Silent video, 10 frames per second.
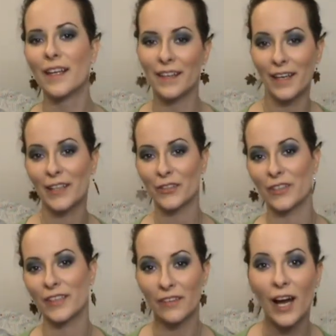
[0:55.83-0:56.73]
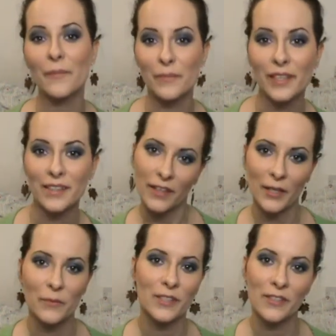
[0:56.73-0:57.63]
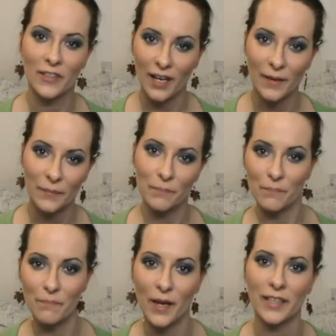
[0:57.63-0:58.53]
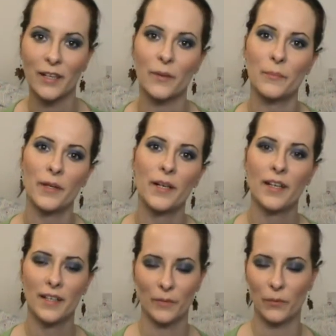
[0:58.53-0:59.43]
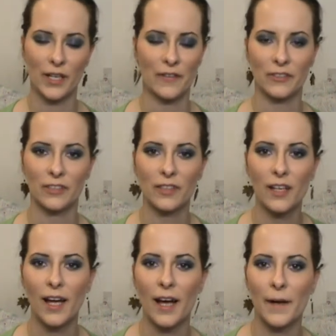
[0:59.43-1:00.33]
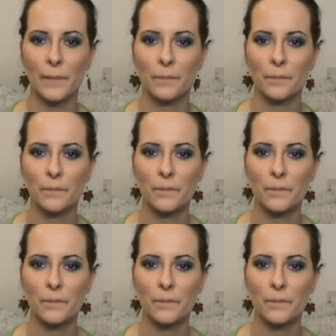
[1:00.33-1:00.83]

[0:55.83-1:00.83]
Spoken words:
They actually grabbed me and said, "Can we do your makeup, whatever?" And